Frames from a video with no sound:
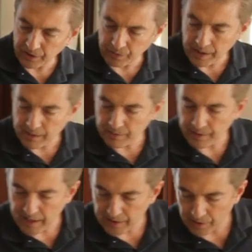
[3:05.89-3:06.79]
green
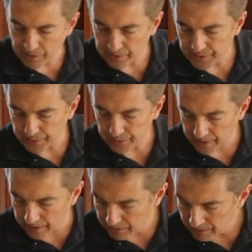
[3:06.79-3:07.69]
vein going through
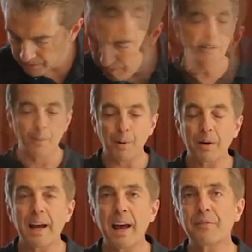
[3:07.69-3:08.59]
here. About
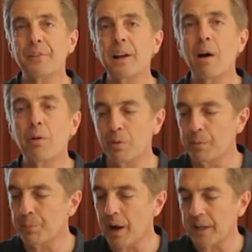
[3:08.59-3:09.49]
a half an hour
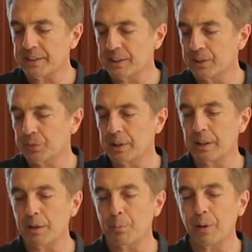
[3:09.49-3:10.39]
went by since
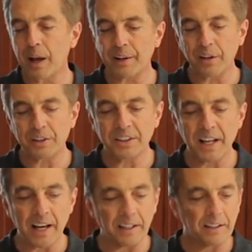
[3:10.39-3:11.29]
we applied our
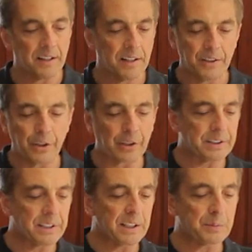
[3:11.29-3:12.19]
stain. You can
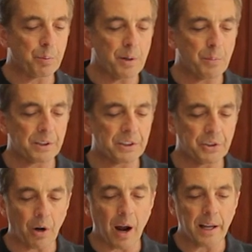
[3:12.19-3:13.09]
see it's pretty much
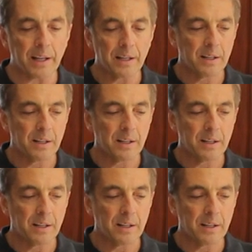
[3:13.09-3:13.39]
dry.